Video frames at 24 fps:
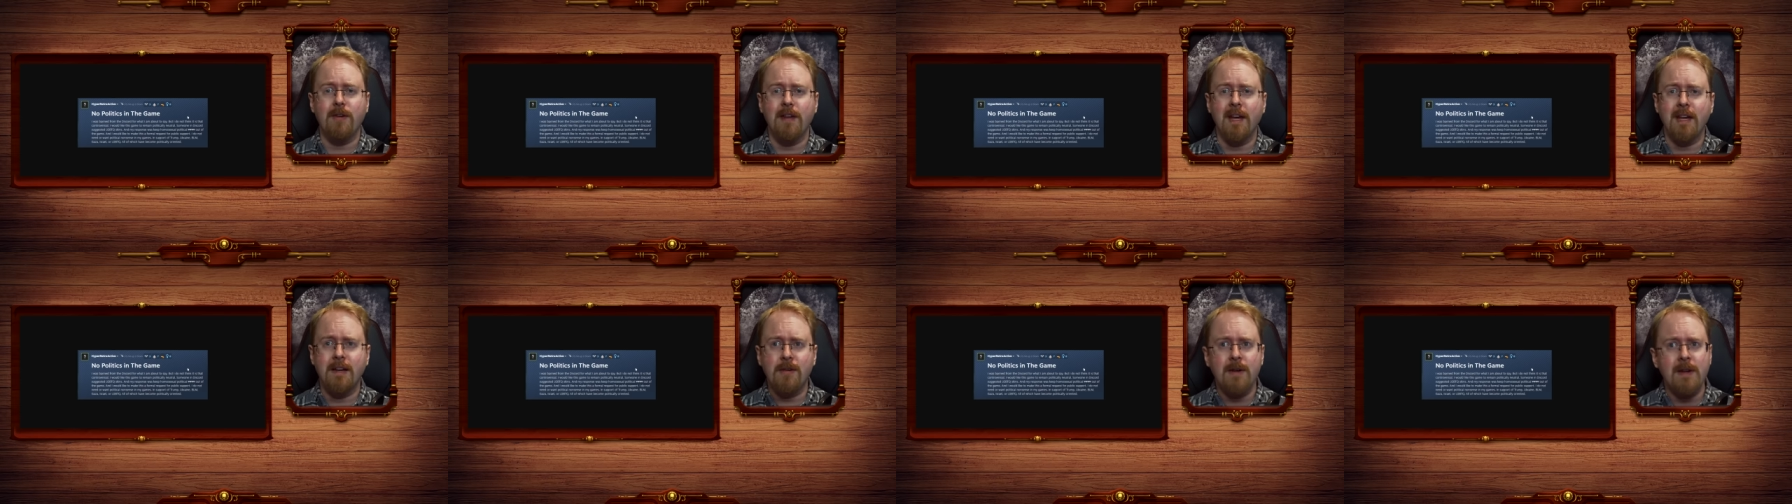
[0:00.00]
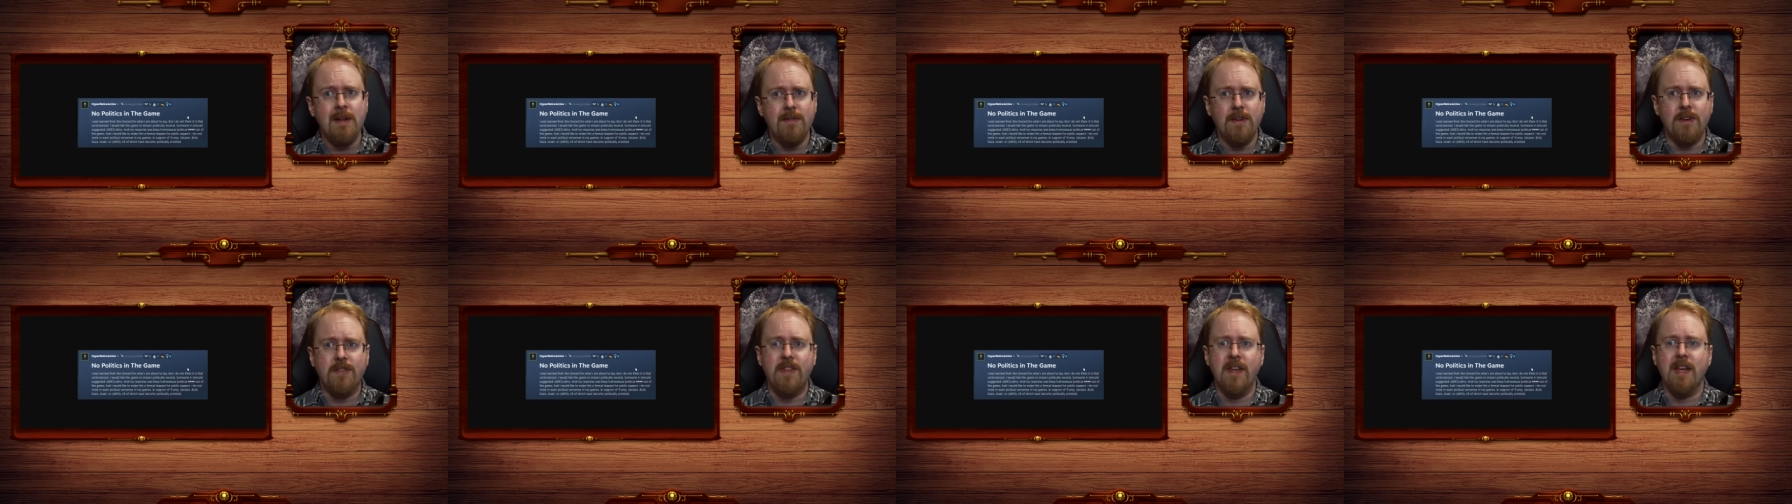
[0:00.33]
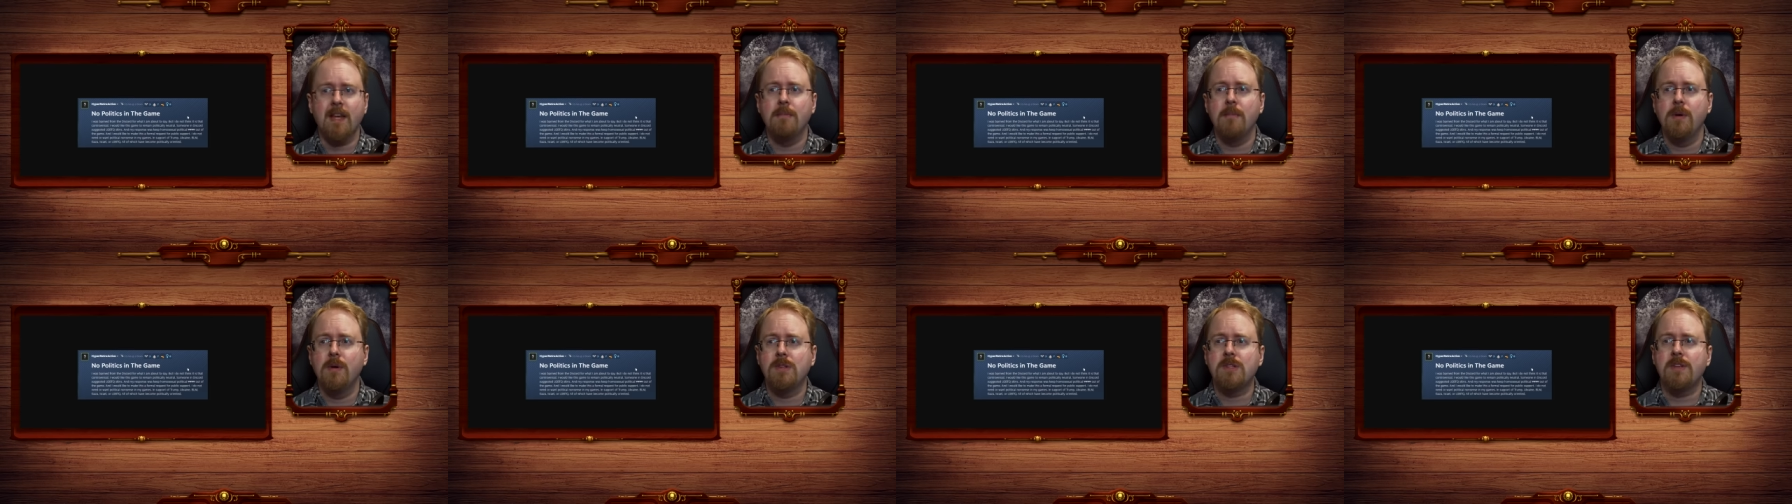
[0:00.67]
And I don't even
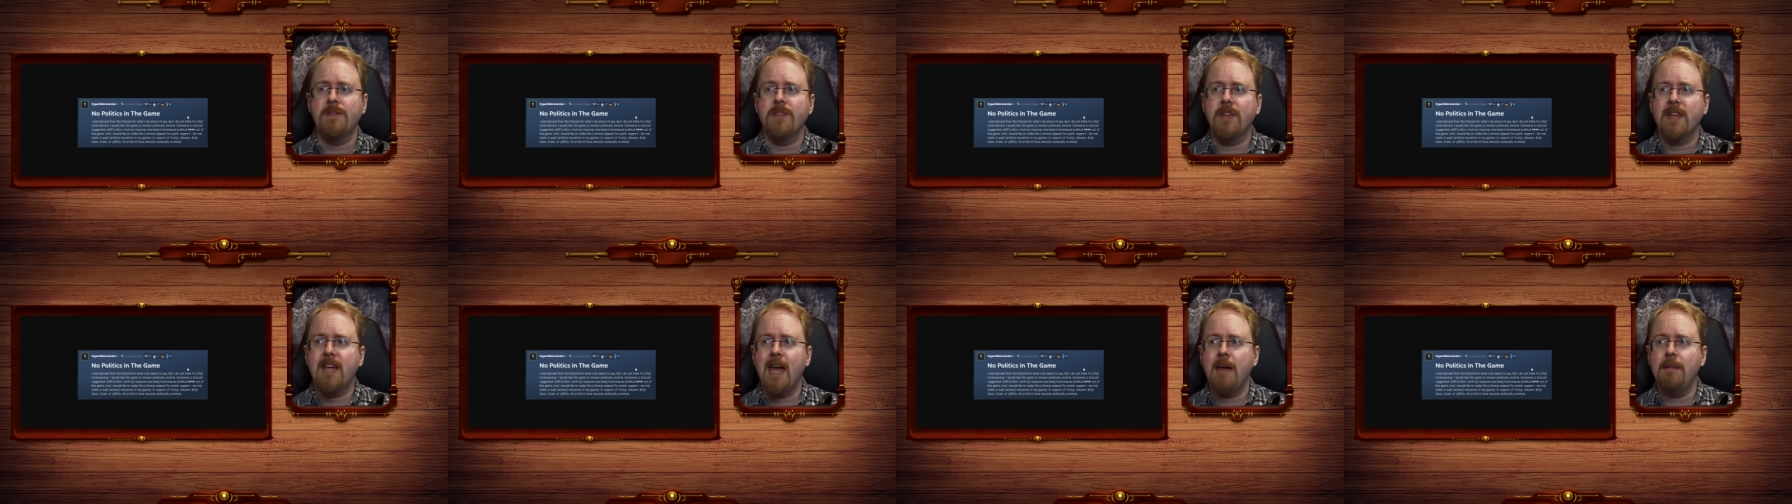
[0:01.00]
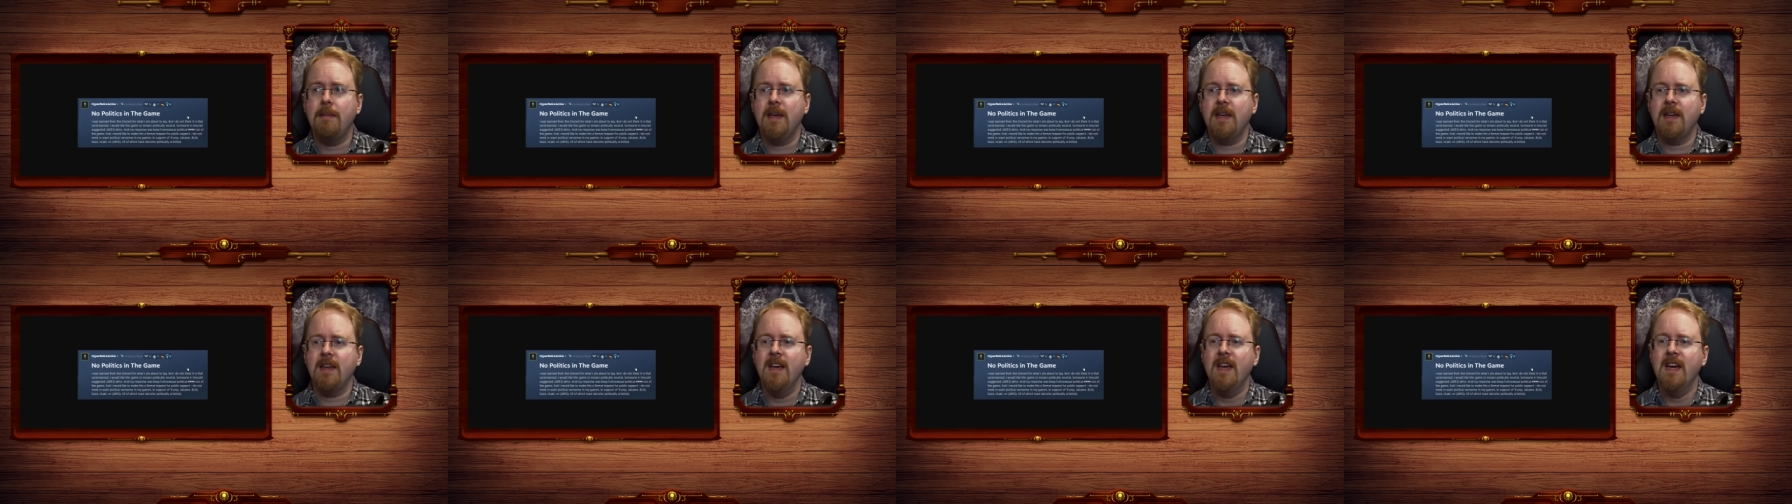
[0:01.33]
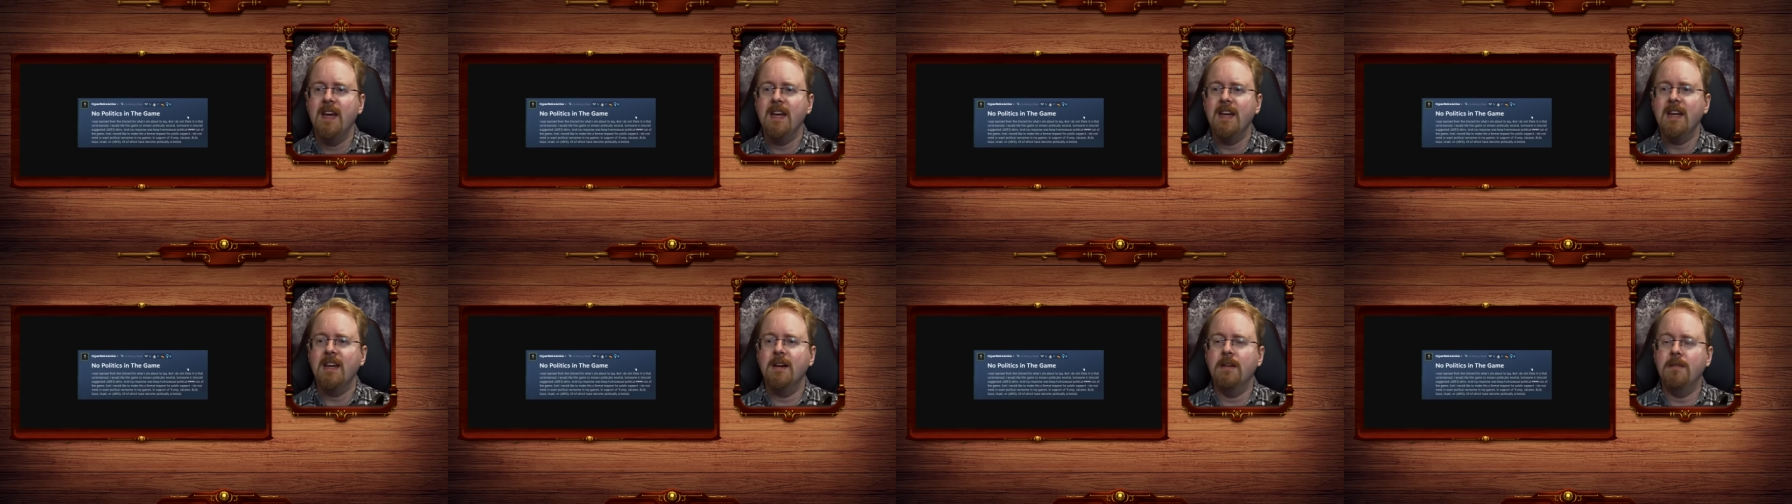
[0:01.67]
think most of the gaming
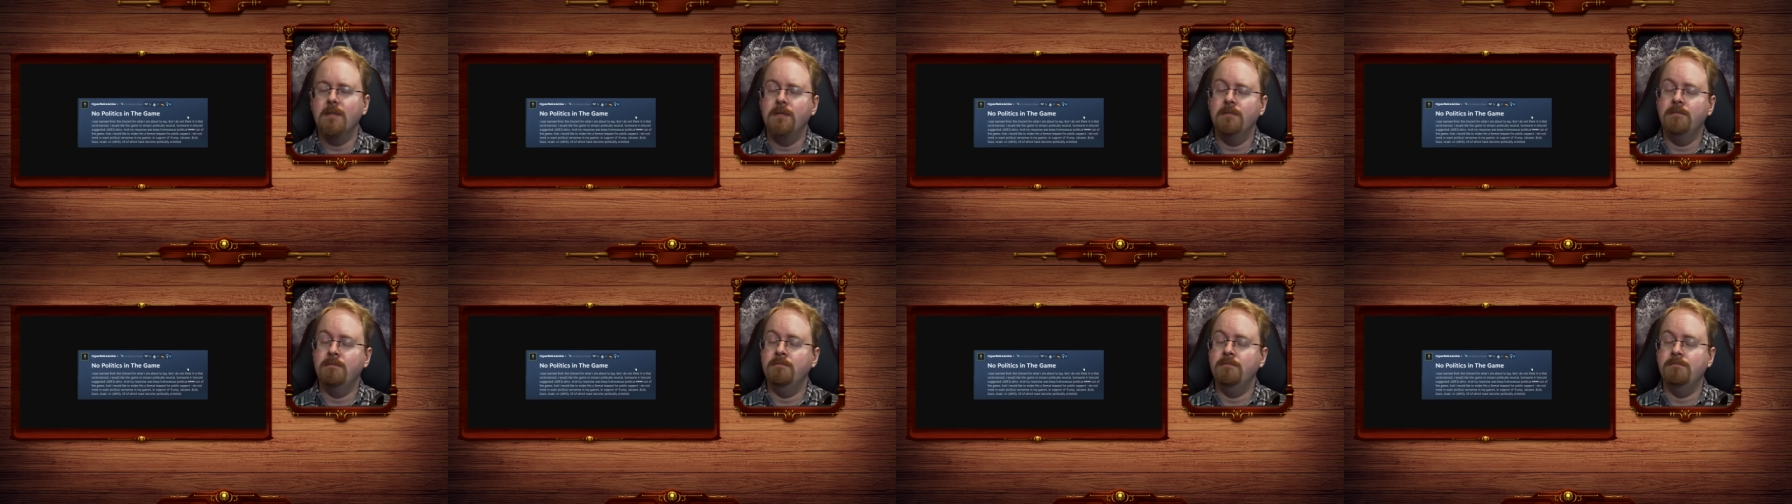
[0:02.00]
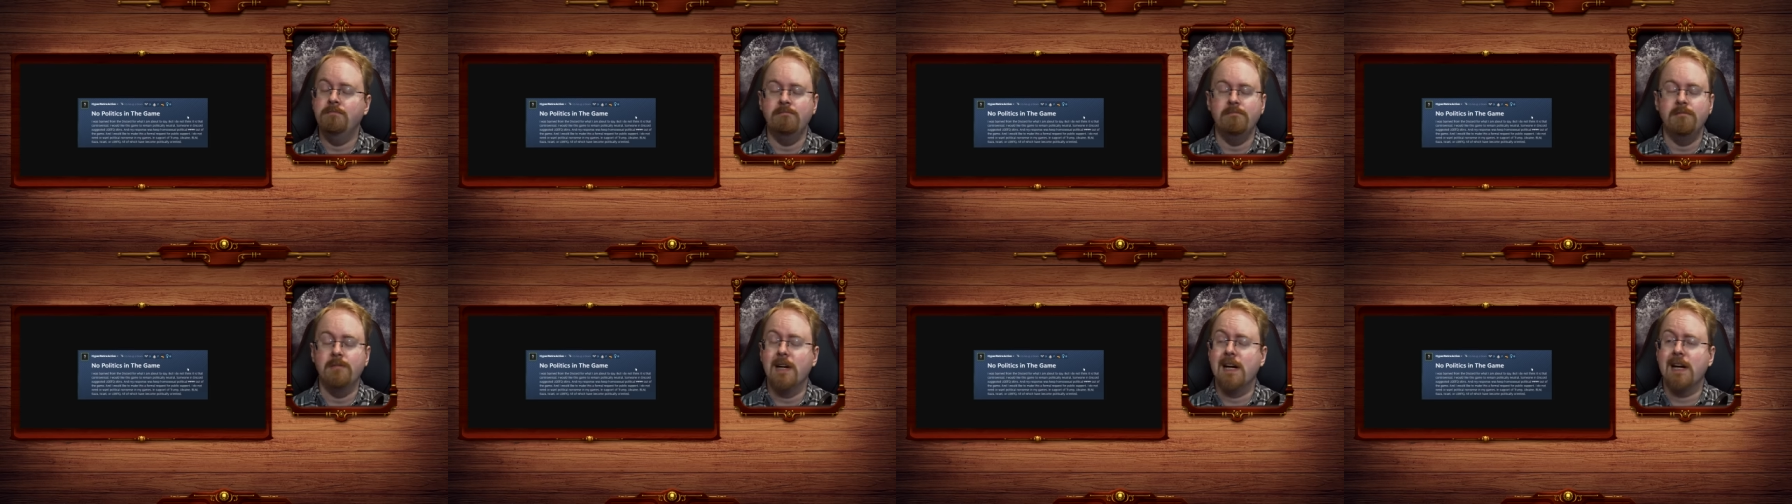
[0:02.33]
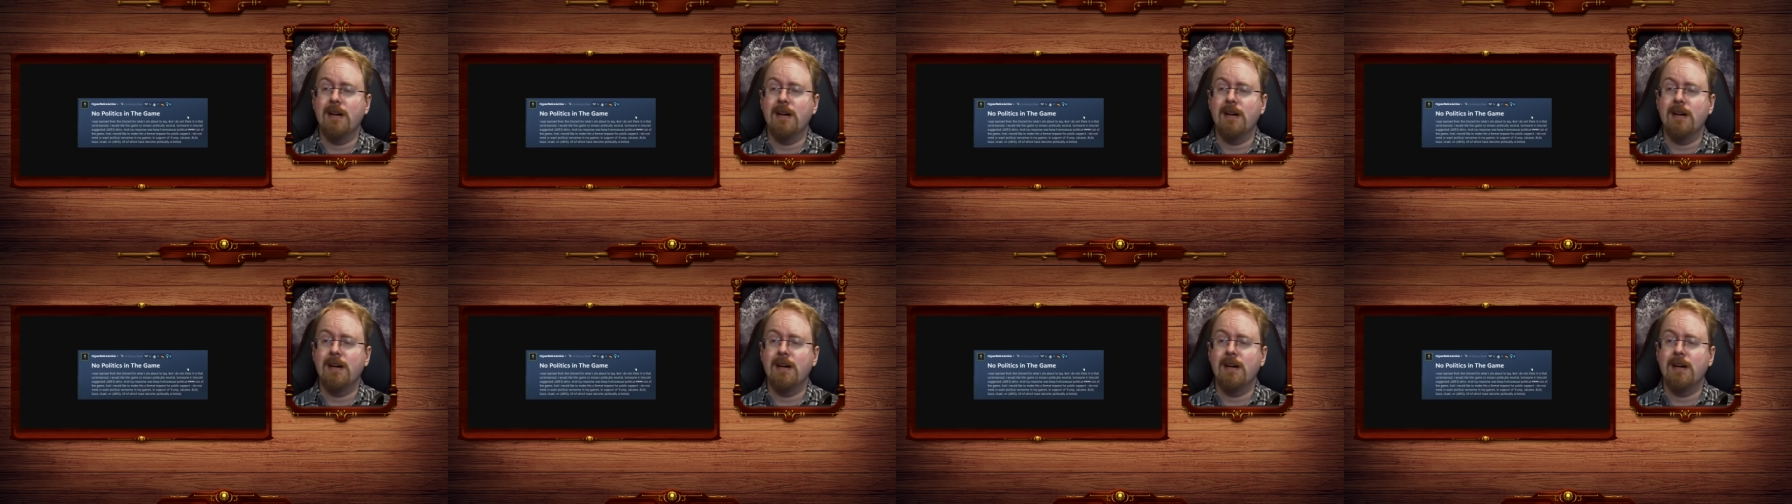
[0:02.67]
um,